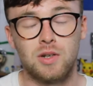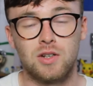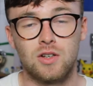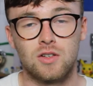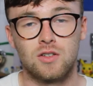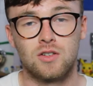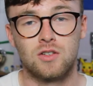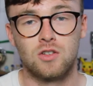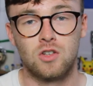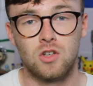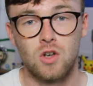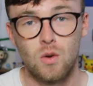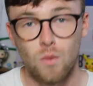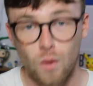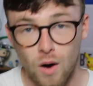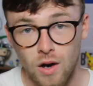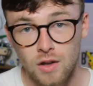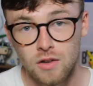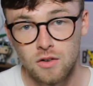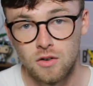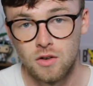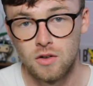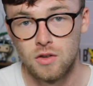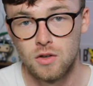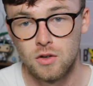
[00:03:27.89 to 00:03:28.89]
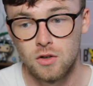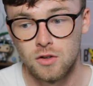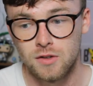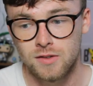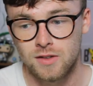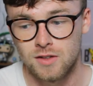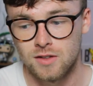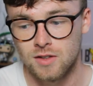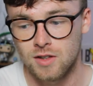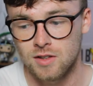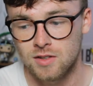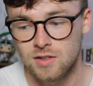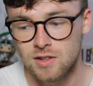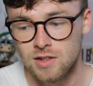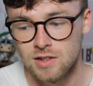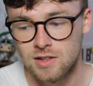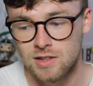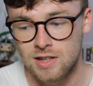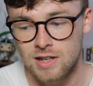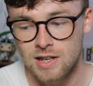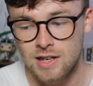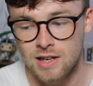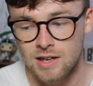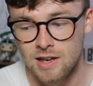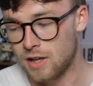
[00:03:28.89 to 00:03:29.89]
doesn't do either of those because I still
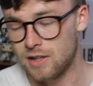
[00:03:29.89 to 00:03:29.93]
think